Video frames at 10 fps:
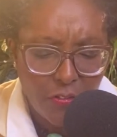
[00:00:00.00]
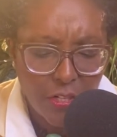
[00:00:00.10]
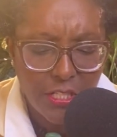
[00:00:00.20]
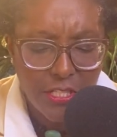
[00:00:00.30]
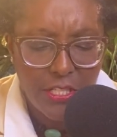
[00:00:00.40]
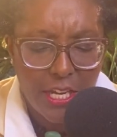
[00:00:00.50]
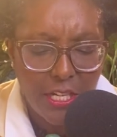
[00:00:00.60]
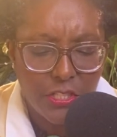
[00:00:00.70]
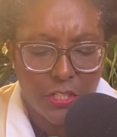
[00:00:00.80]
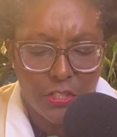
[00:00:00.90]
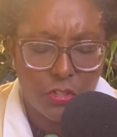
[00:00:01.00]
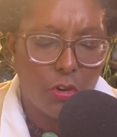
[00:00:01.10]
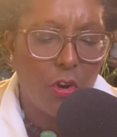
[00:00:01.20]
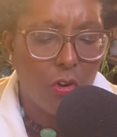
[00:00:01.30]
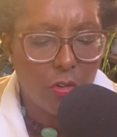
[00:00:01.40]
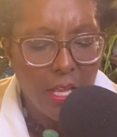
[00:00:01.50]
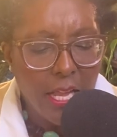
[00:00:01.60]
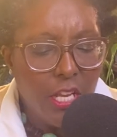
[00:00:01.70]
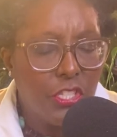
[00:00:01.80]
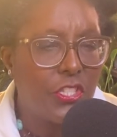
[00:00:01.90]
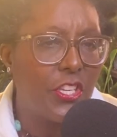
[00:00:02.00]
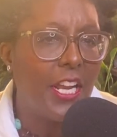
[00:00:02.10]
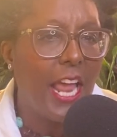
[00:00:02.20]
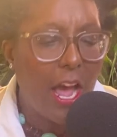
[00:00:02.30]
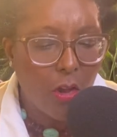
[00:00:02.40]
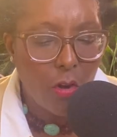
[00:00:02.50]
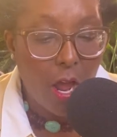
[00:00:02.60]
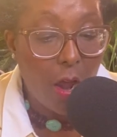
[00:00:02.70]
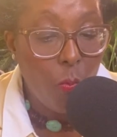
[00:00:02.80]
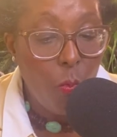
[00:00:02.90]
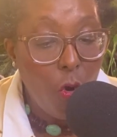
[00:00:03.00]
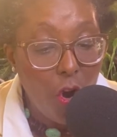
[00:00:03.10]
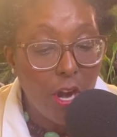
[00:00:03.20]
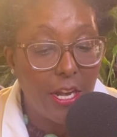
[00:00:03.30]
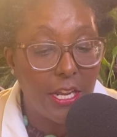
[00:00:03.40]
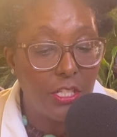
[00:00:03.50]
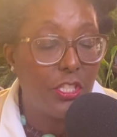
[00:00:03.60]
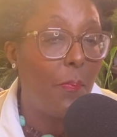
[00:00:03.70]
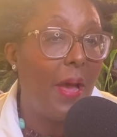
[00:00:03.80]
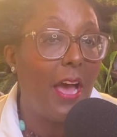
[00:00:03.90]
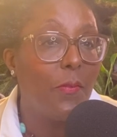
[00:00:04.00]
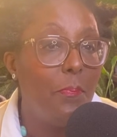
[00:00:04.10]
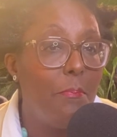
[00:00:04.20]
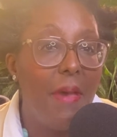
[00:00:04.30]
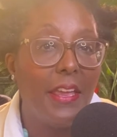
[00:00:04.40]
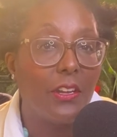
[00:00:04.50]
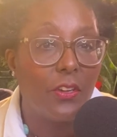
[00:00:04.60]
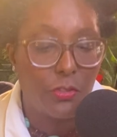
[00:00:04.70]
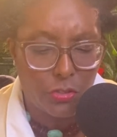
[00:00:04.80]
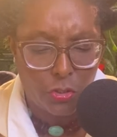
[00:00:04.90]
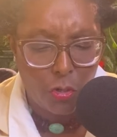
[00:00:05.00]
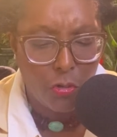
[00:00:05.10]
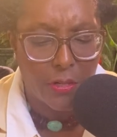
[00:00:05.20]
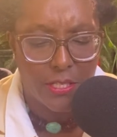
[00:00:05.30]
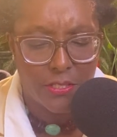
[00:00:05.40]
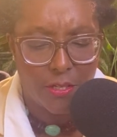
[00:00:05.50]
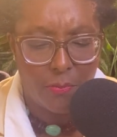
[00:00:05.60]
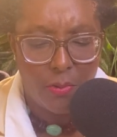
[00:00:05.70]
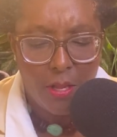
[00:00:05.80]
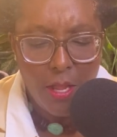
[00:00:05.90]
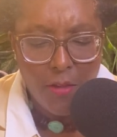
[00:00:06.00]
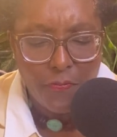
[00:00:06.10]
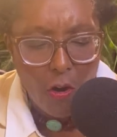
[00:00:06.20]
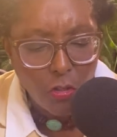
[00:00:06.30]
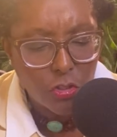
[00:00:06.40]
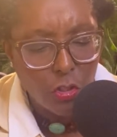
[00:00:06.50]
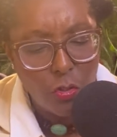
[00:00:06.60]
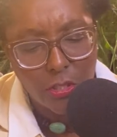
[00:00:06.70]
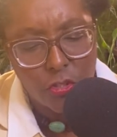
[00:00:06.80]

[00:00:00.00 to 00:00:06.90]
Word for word: for Disease Control sent out warnings about medical tourism. Folks who are